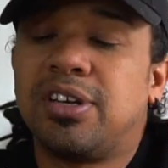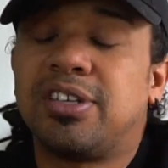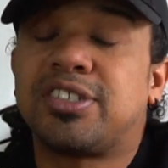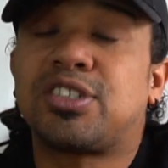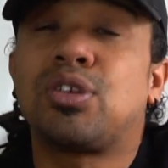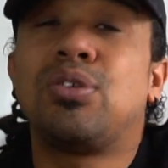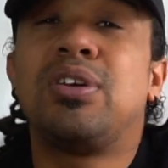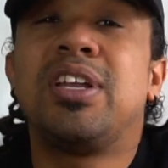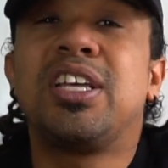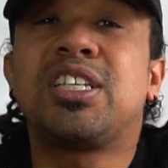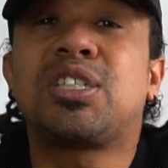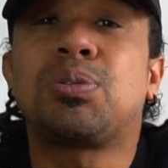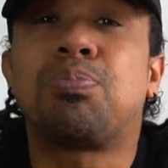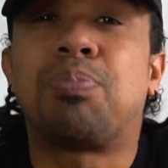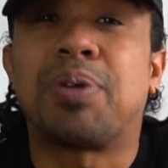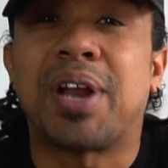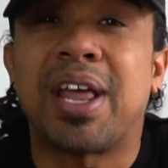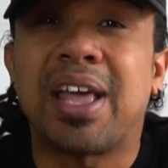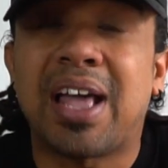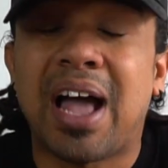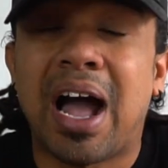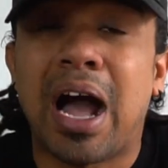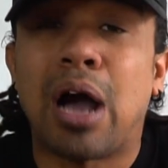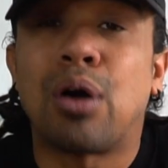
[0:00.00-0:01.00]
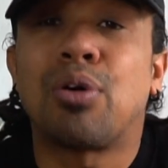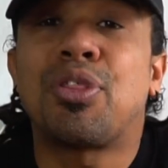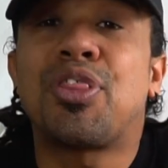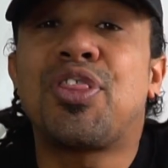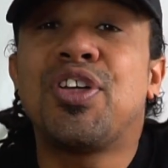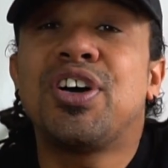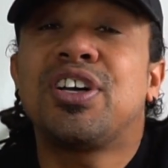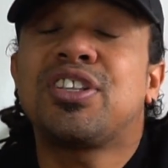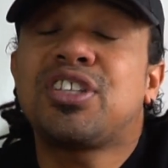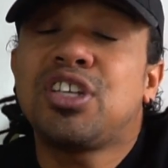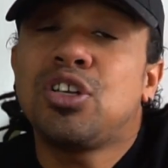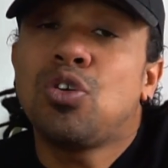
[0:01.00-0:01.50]
So let's break our
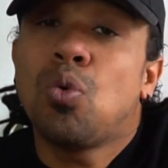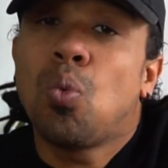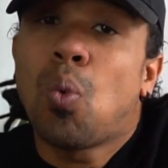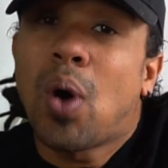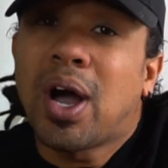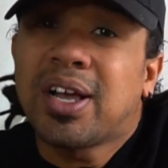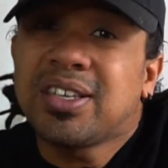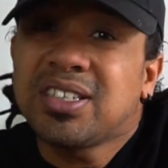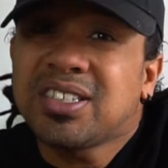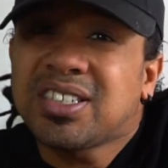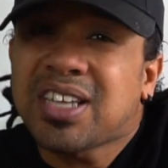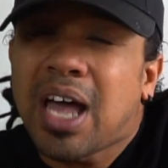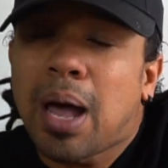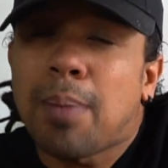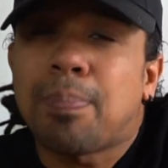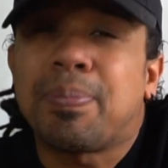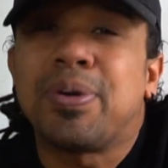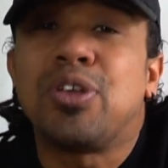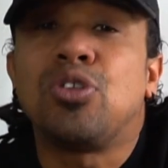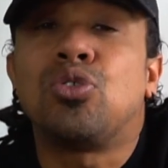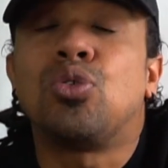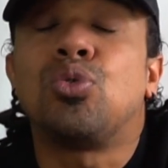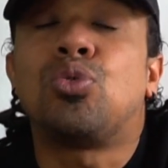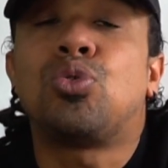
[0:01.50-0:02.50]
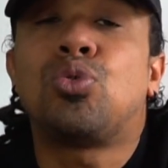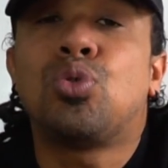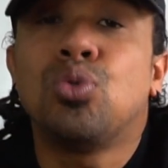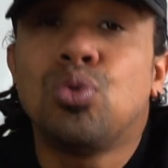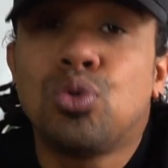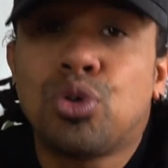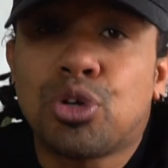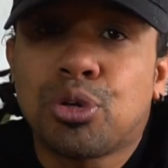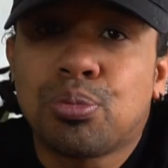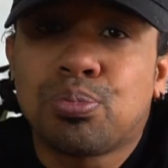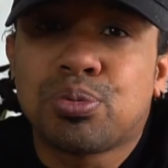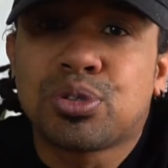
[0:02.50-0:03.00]
13 ones up into 2
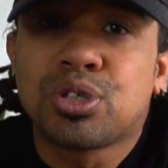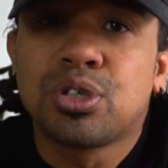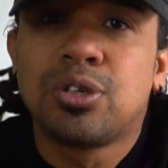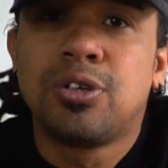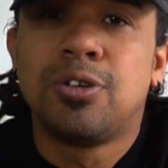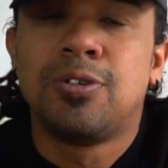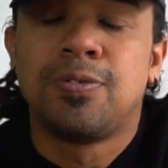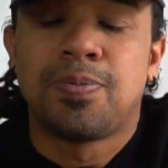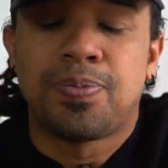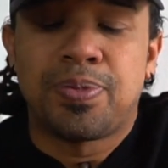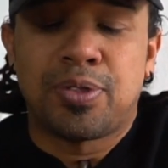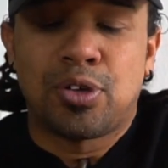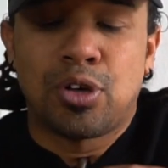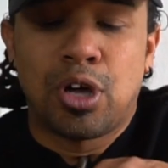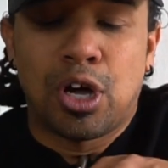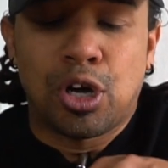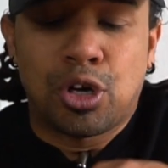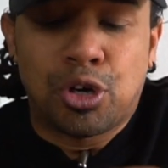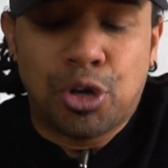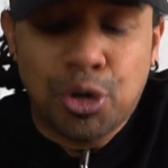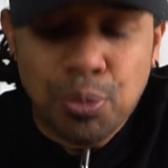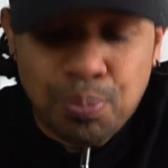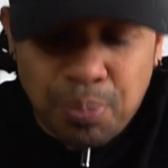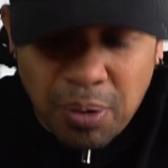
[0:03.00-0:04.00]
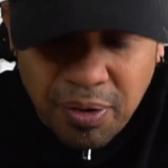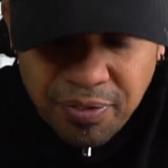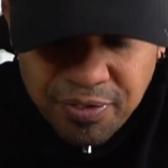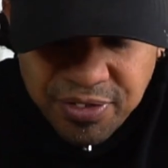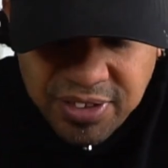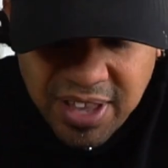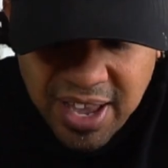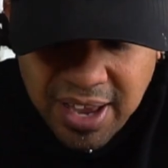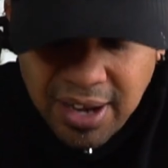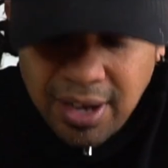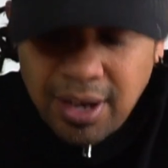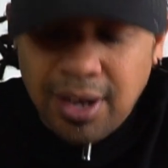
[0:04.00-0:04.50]
groups. A group of
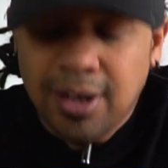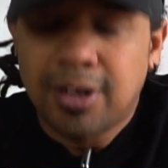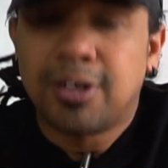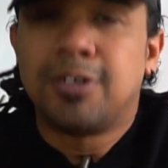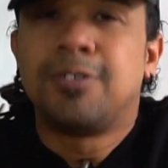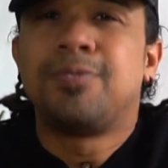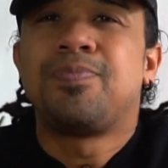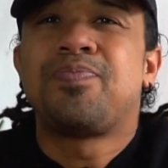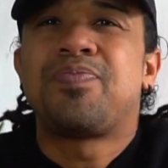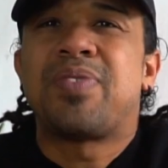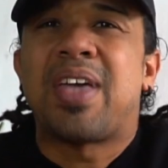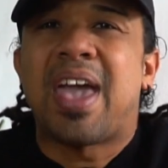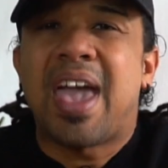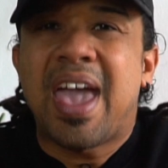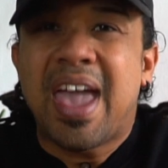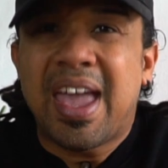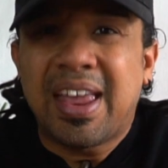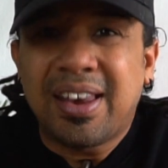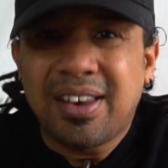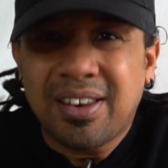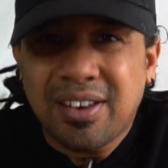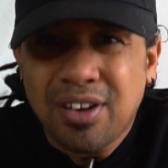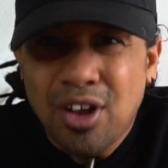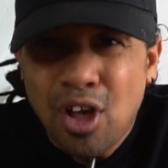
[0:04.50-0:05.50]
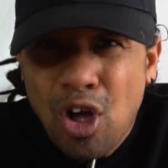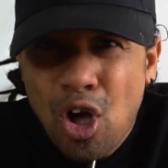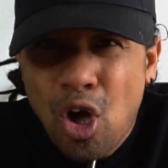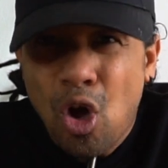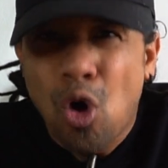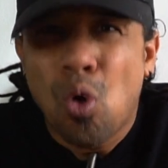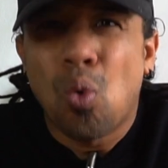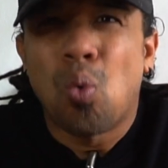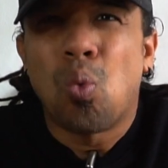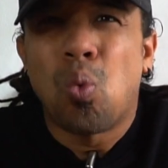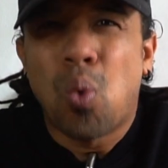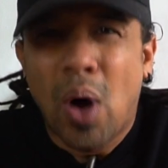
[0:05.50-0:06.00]
10 and
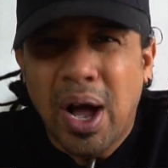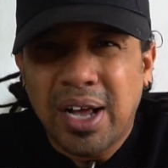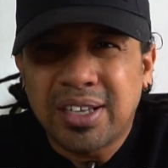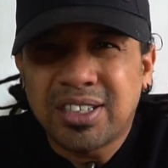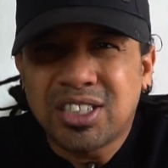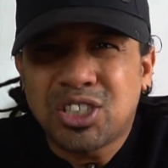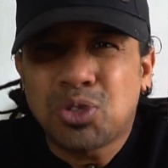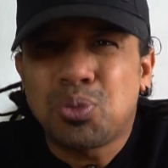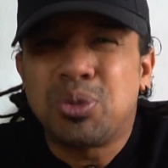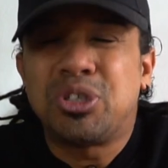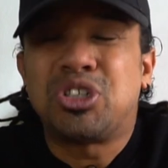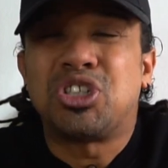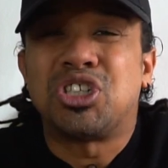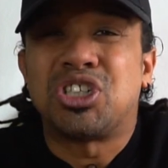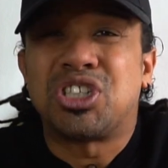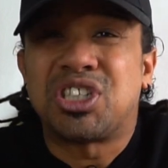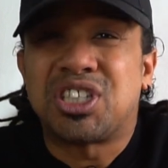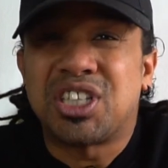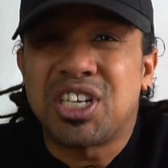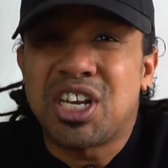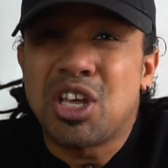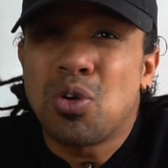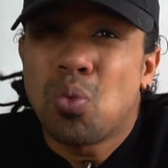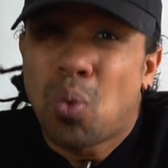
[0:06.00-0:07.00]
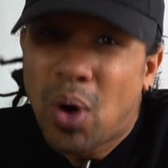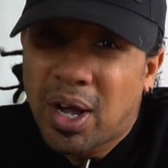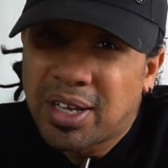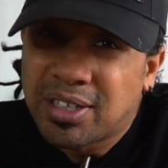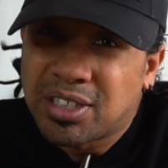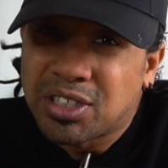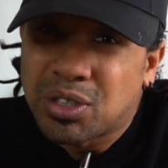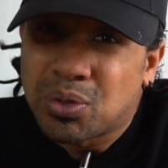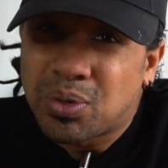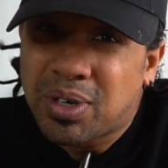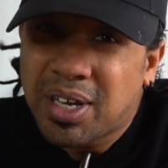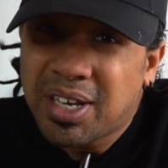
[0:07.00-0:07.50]
ones, which is 3
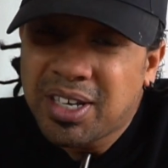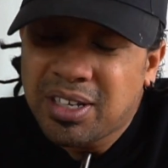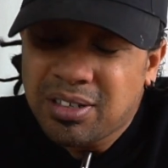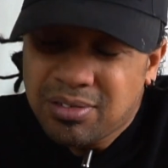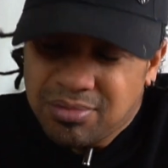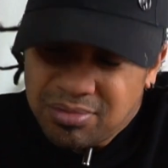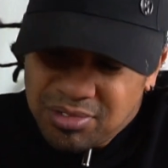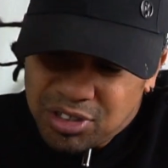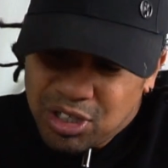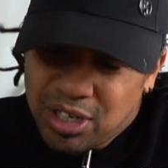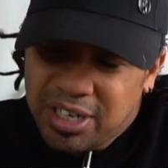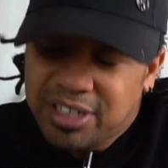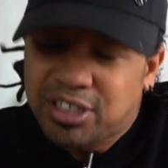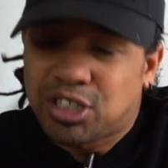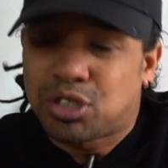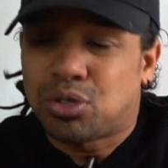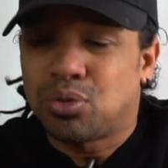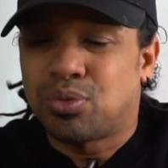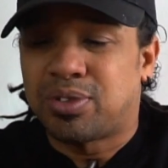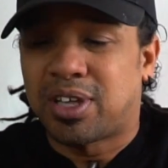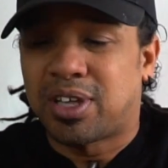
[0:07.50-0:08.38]
ones, okay? So let's do